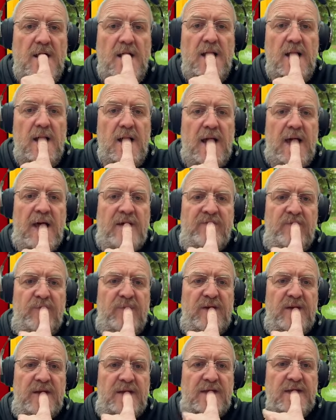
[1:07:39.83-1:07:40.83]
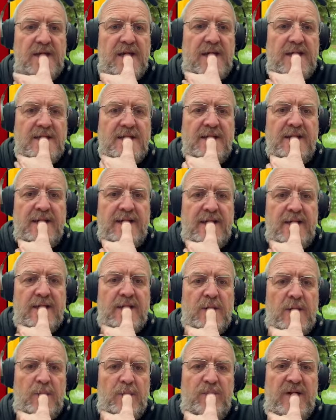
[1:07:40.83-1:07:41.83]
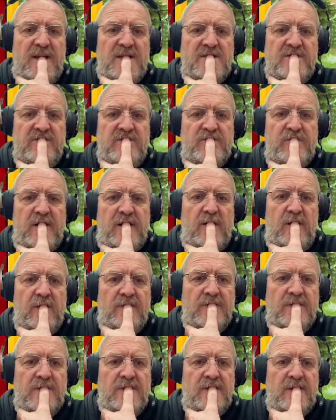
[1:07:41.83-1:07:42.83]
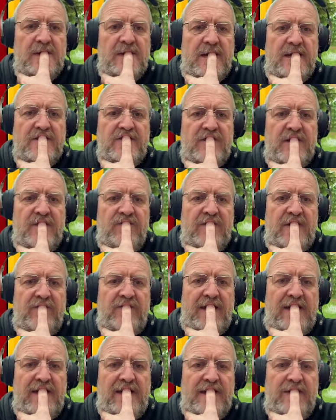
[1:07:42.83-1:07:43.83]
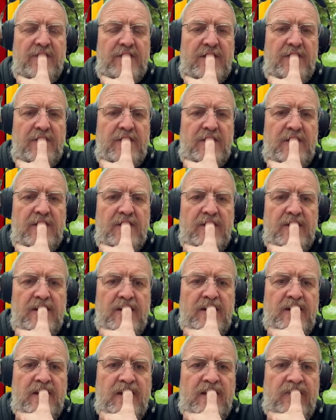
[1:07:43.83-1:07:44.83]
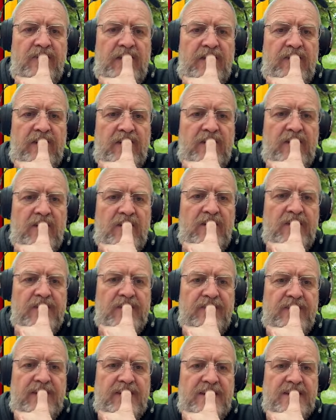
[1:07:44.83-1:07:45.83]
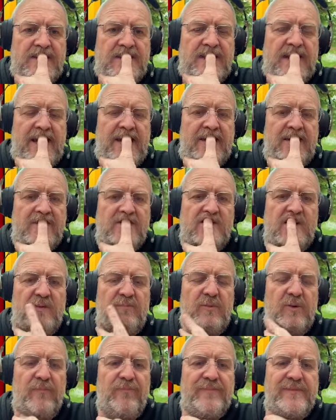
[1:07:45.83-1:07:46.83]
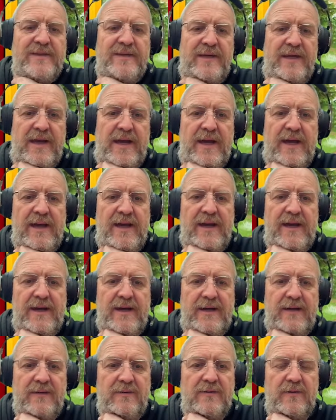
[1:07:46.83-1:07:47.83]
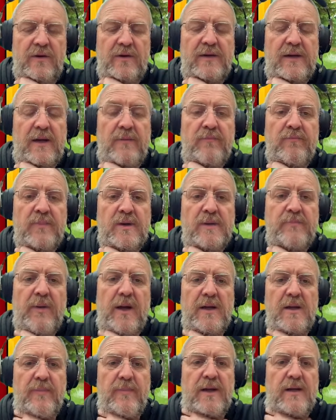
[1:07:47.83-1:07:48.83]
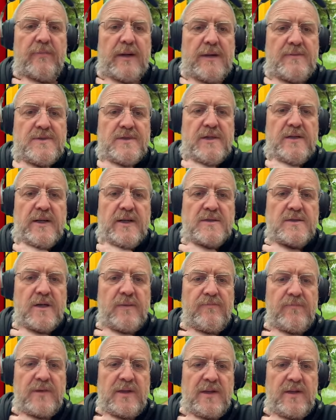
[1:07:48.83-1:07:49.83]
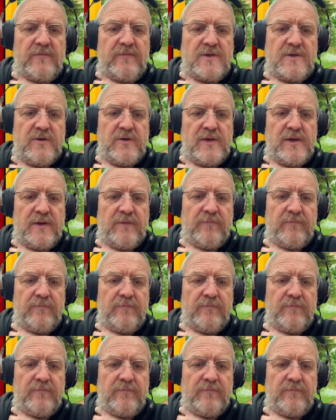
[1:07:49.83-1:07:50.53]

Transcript: I haven't been in game today, so my brain is right off to do a country fair, maybe back later, but be well all and Peter, stay out of trouble. Yeah, okay. Goodbye. See you next time. Thank you for joining.